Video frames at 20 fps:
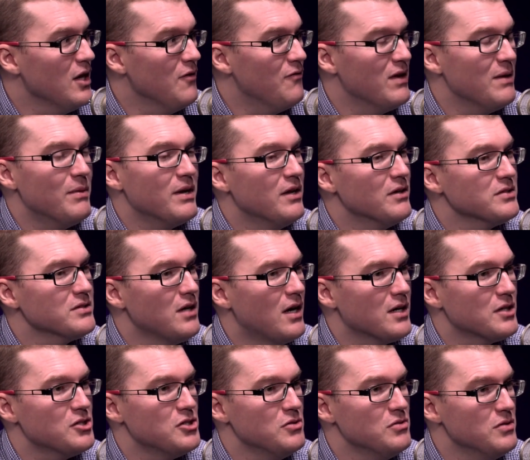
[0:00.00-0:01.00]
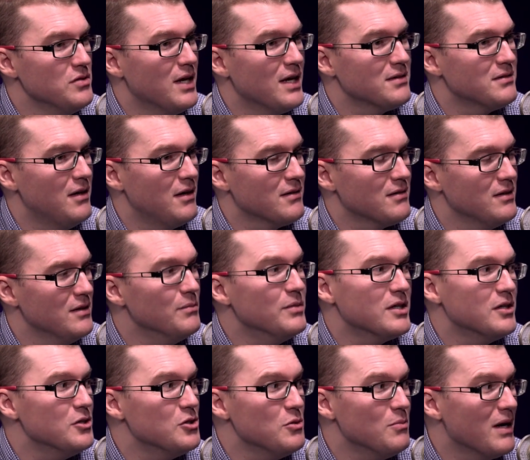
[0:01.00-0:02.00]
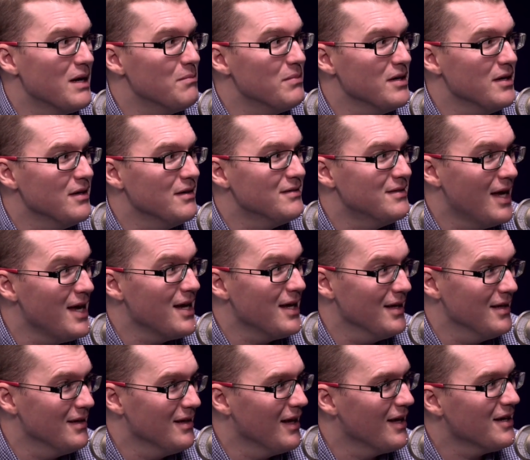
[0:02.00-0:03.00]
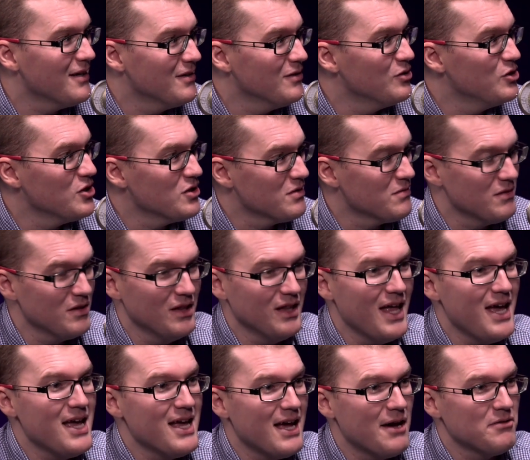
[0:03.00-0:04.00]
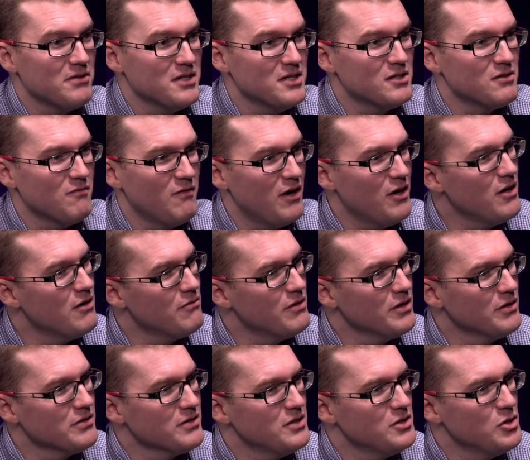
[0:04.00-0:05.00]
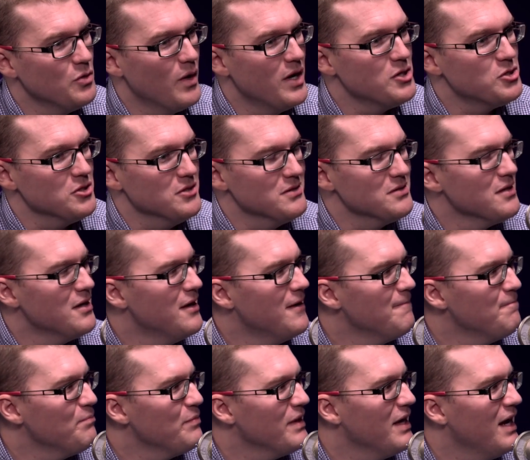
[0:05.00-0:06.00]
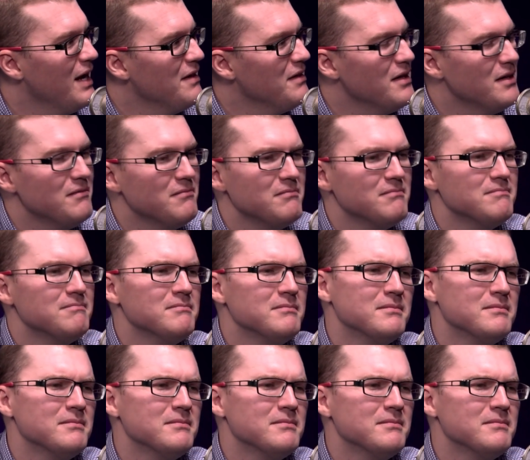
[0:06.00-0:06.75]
If anybody else talks to you, do not talk to them because you might be taken. Like just mm-hmm. laying out these very real situations. Yeah. And then.